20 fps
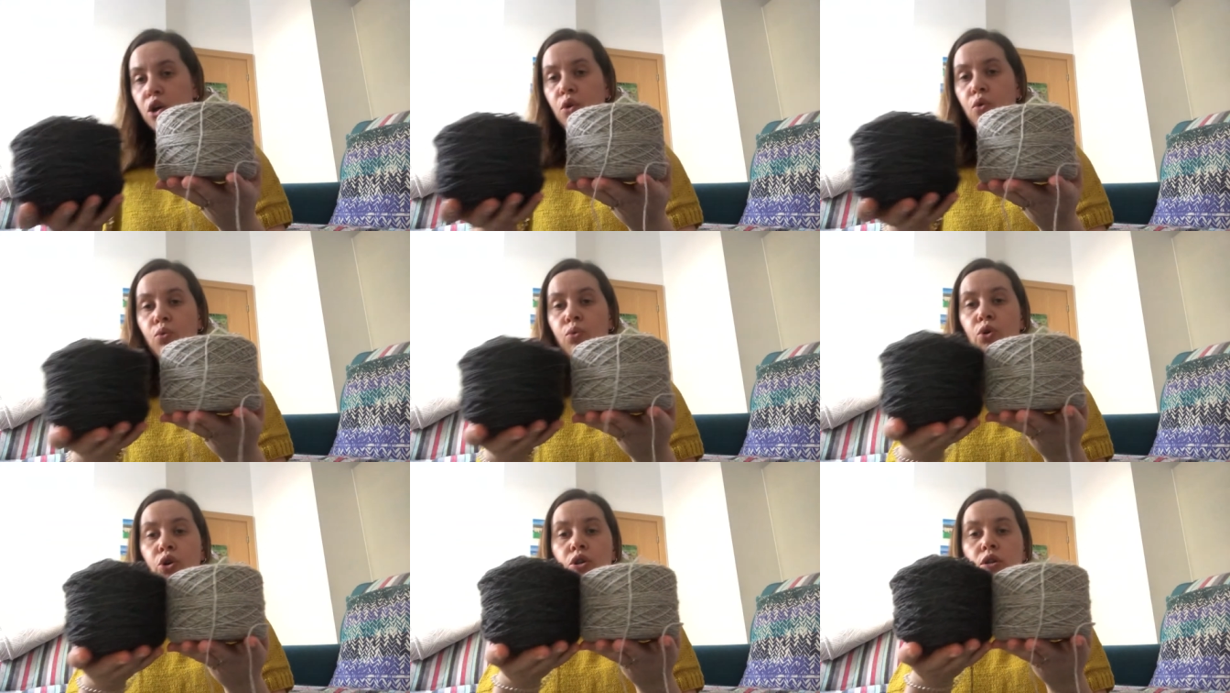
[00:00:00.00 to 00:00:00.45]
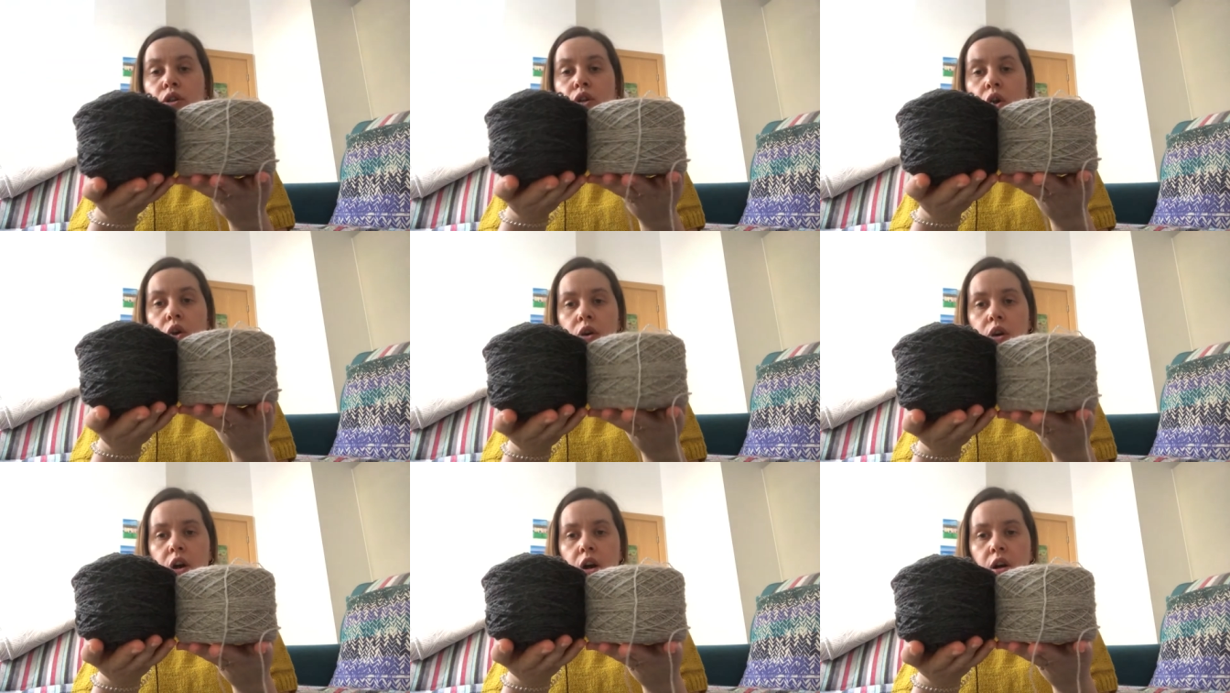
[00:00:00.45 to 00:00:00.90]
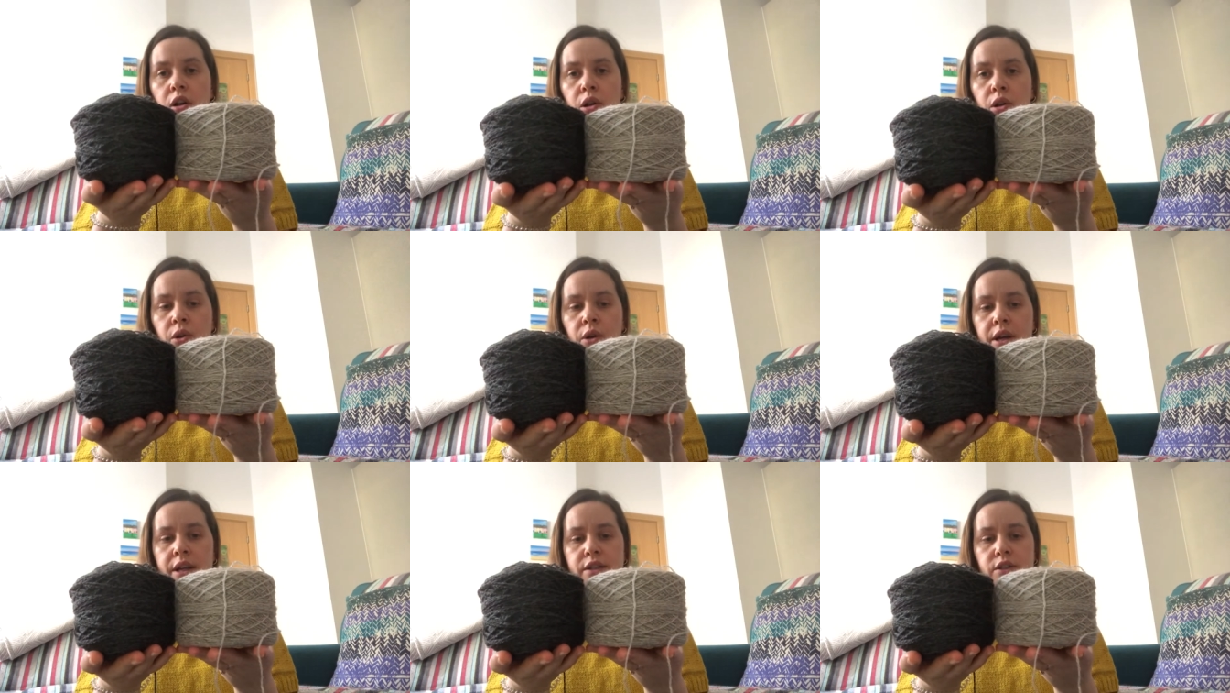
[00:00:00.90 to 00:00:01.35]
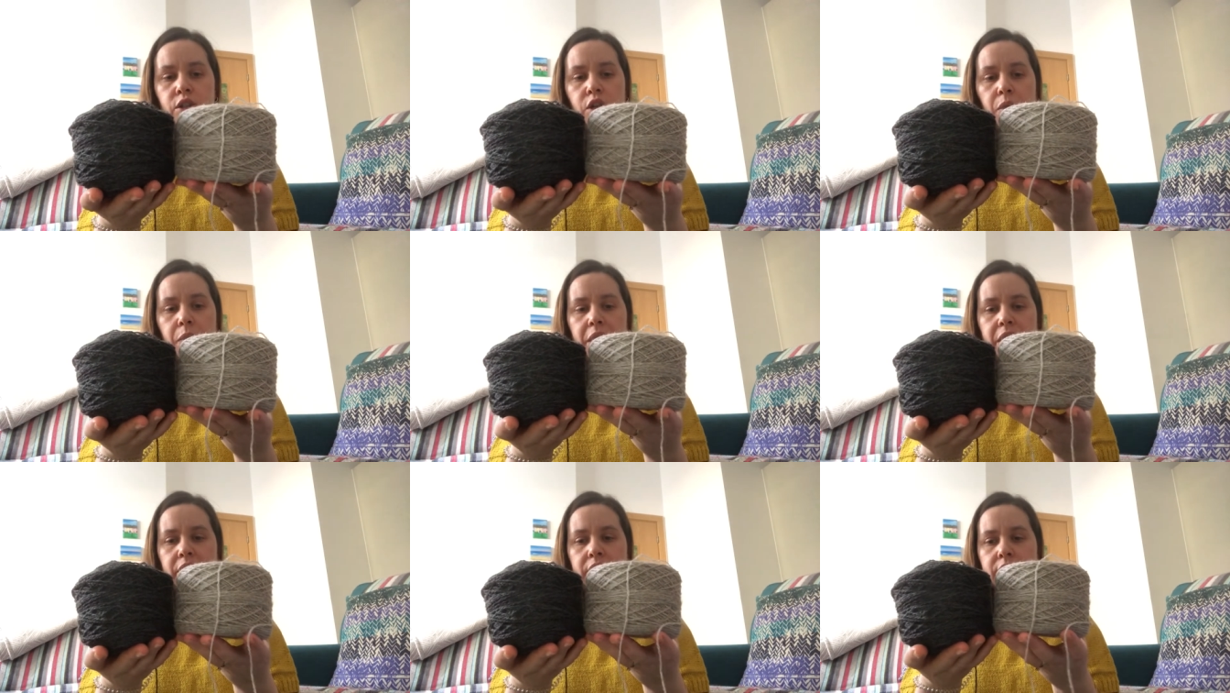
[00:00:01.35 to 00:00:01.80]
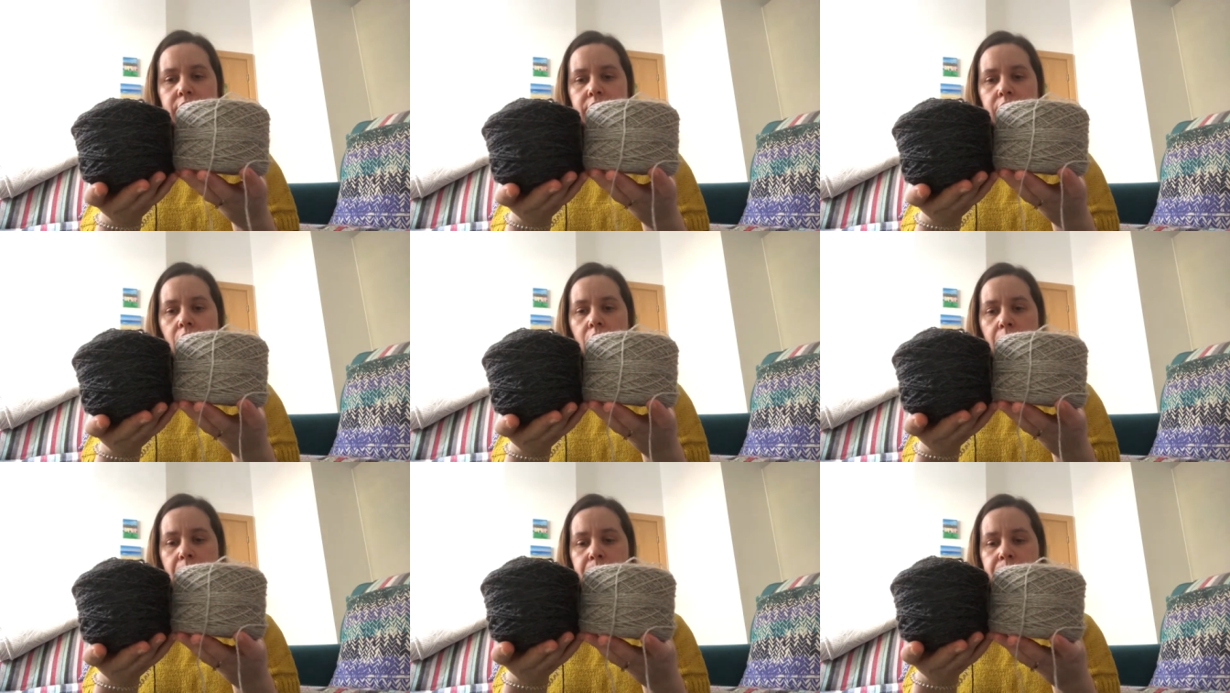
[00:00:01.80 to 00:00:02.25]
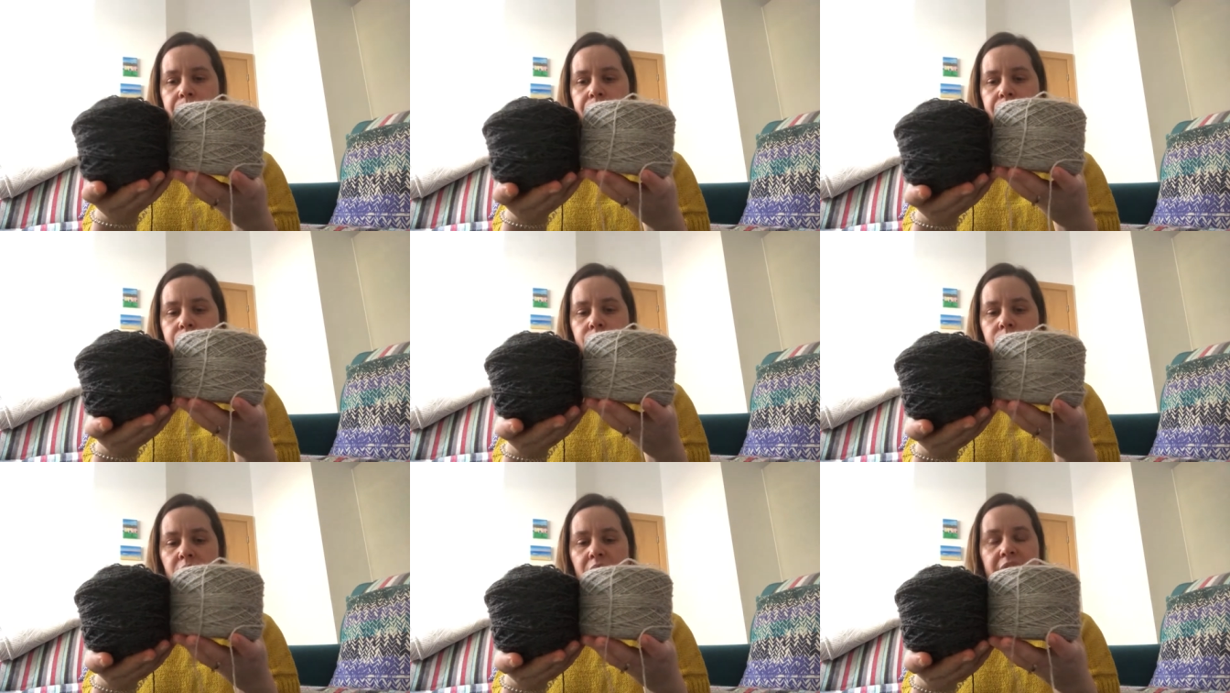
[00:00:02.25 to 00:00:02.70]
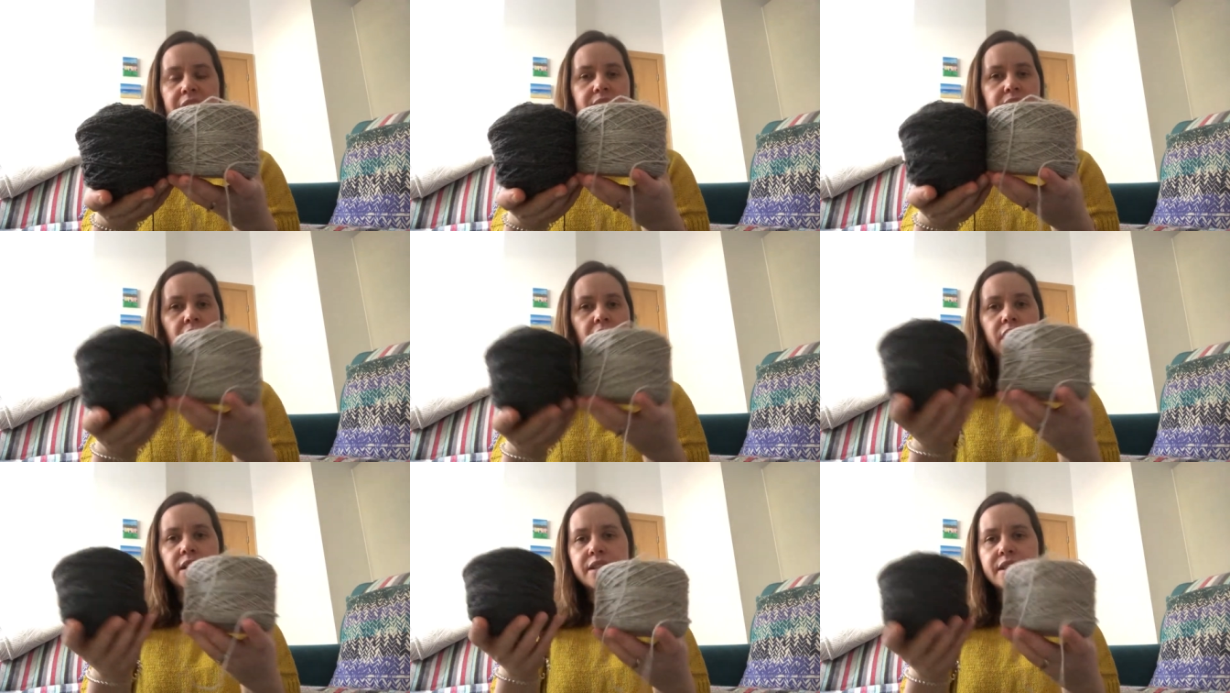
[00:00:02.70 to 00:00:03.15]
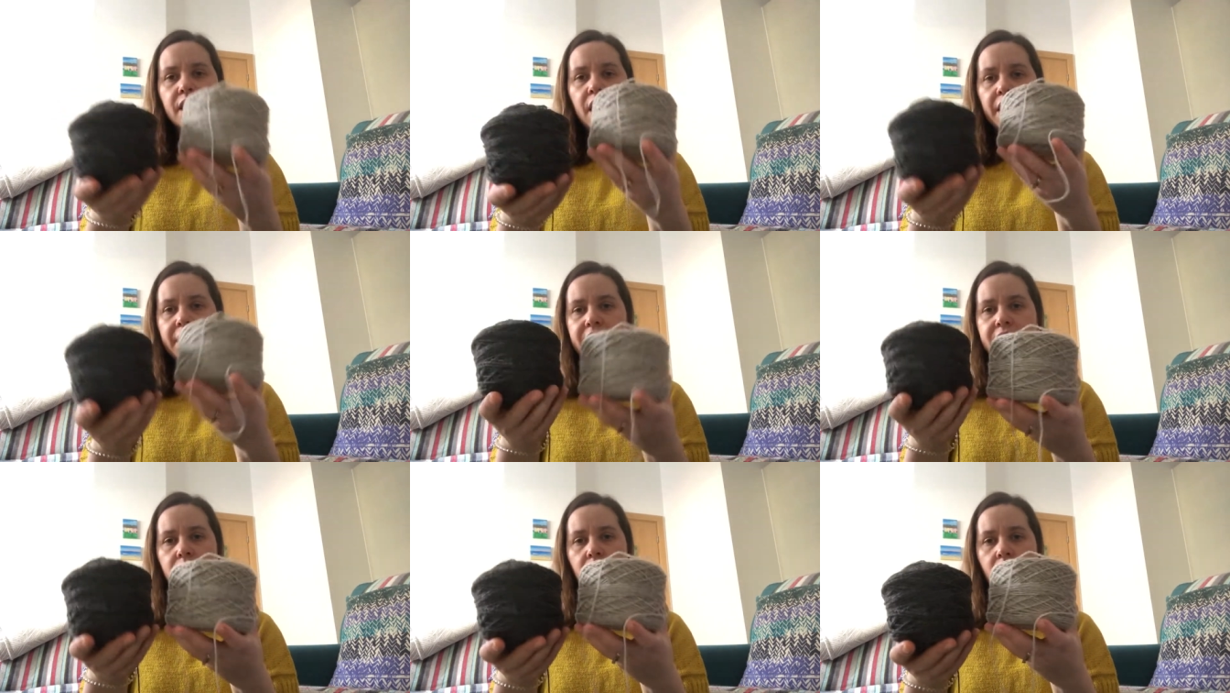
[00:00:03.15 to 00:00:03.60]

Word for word: Wool Local? So it's um, it's undyed